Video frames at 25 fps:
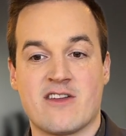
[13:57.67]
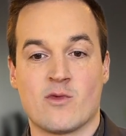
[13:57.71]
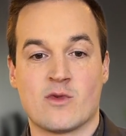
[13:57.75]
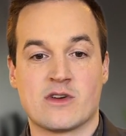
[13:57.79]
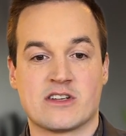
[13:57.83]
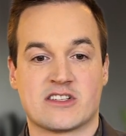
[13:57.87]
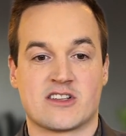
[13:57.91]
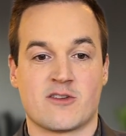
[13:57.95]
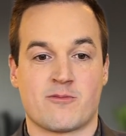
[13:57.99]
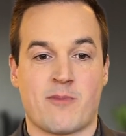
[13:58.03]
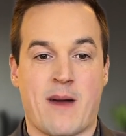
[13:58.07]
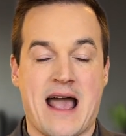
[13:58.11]
We
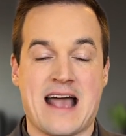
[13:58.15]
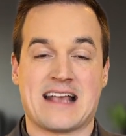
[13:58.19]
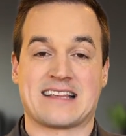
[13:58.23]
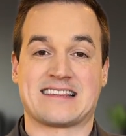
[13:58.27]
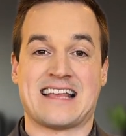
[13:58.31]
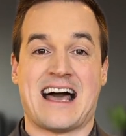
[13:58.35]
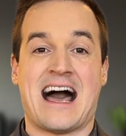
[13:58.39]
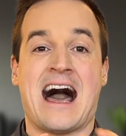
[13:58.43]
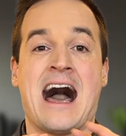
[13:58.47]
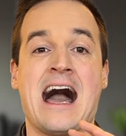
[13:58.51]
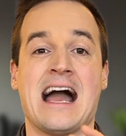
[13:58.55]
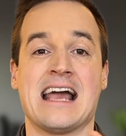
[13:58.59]
surpass the
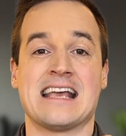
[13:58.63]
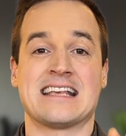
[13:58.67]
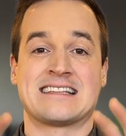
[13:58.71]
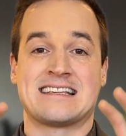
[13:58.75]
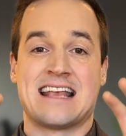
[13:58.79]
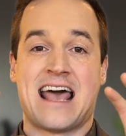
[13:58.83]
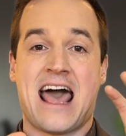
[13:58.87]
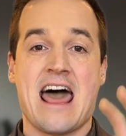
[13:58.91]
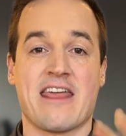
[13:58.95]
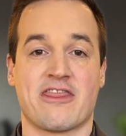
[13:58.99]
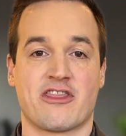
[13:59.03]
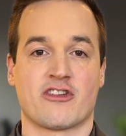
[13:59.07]
highest
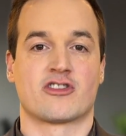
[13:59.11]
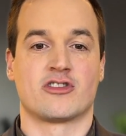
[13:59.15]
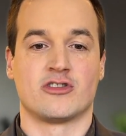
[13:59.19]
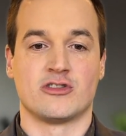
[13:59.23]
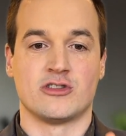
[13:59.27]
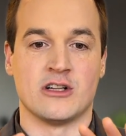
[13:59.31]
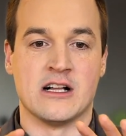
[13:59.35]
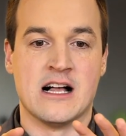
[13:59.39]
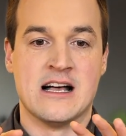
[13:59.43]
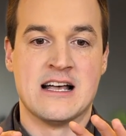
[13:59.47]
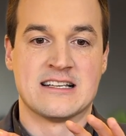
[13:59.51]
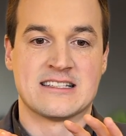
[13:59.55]

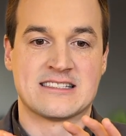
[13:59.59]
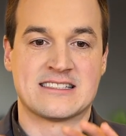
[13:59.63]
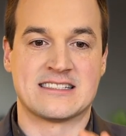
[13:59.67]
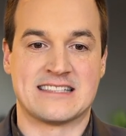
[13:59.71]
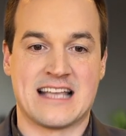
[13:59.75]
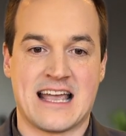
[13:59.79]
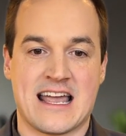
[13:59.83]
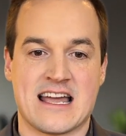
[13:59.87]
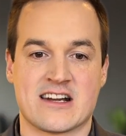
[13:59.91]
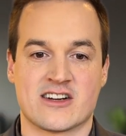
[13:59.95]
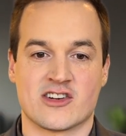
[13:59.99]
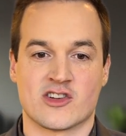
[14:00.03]
ethical
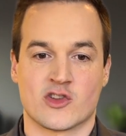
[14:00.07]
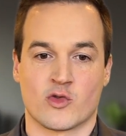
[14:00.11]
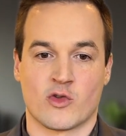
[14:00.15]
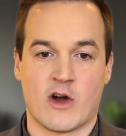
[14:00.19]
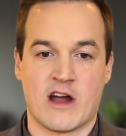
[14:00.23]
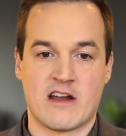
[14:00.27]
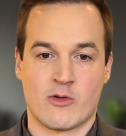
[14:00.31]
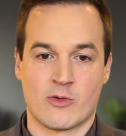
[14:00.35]
standards, right?